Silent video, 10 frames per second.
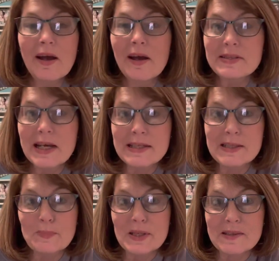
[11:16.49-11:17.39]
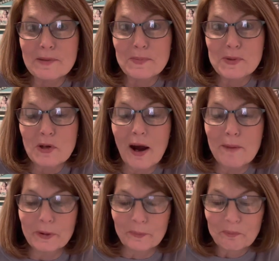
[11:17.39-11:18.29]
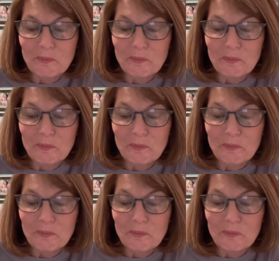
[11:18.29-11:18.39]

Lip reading: a TasteBuds subscriber.